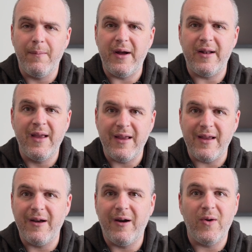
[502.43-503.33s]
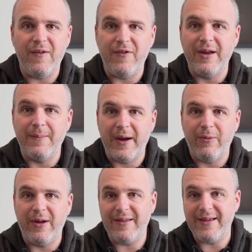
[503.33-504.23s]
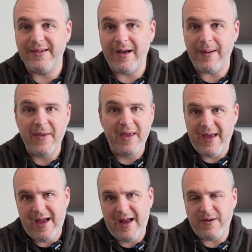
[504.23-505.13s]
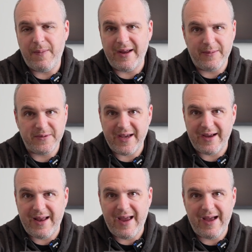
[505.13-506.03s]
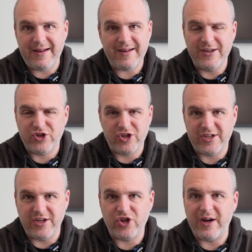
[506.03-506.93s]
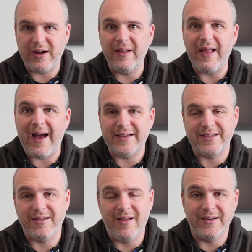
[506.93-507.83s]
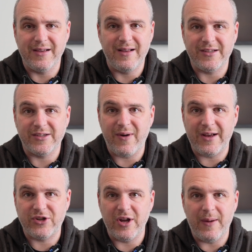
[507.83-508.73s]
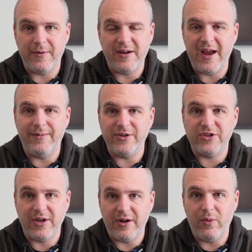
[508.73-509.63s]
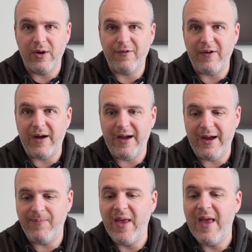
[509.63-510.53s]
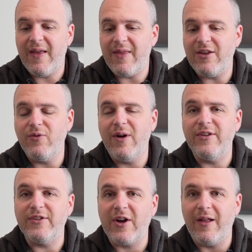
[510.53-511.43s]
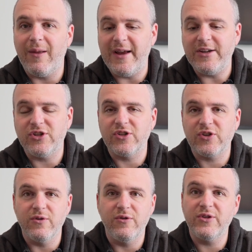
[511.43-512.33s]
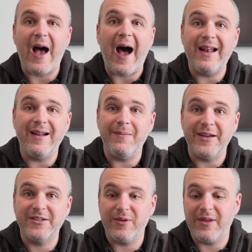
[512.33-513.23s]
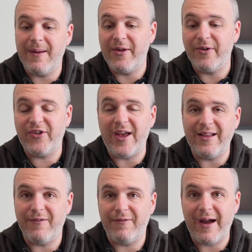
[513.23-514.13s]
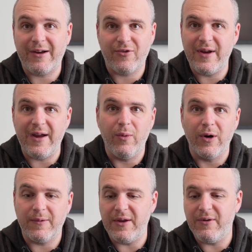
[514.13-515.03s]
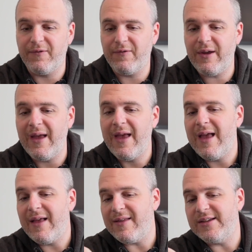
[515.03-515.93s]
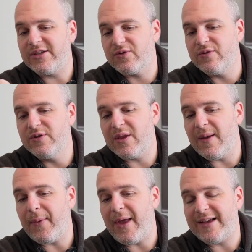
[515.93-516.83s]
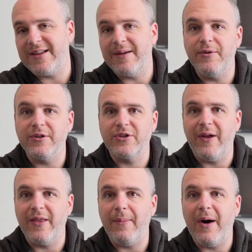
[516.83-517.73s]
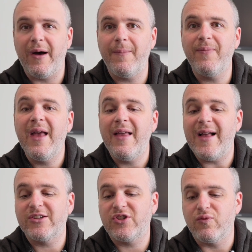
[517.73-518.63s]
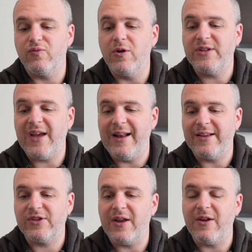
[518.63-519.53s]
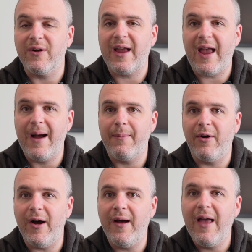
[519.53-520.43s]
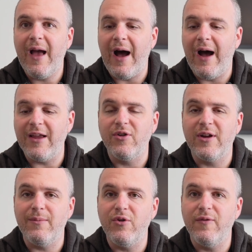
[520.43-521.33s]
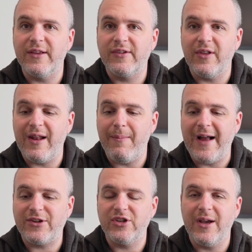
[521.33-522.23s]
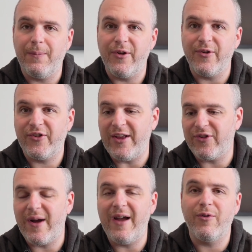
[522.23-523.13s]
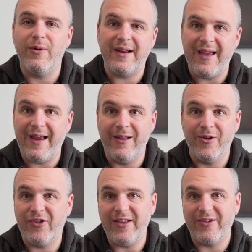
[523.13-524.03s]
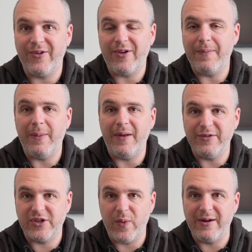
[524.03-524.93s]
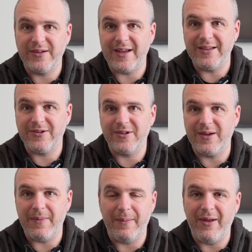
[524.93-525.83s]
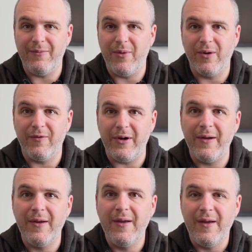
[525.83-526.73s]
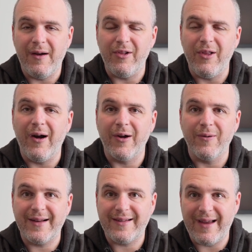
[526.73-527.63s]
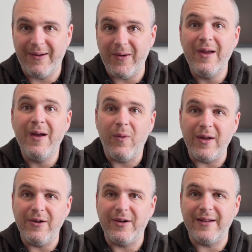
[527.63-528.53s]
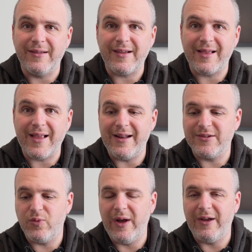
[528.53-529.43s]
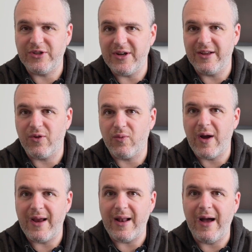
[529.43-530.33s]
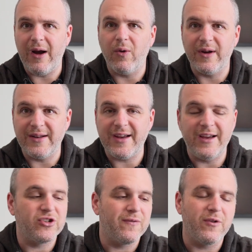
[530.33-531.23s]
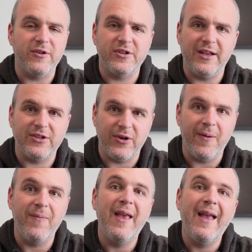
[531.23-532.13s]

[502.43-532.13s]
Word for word: But you know, if you can pick one of these up, and you pick it up secondhand, it's just a chunk of glass. As long as it's not scratched up or damaged, it's gonna work fine. They do have these collimation screws. I didn't mess with them. They're set at the factory. It worked beautifully. These screws with the plastic bushel on the bottom, that's to rotate it so that your camera, uh, you can move it so that it matches up with your sensor. I have a rectangular sensor. Some people have a square sensor. Some people have more of a, of a longer rectangle. Well, you can set that as well so you get the right uh, orientation for your sensor.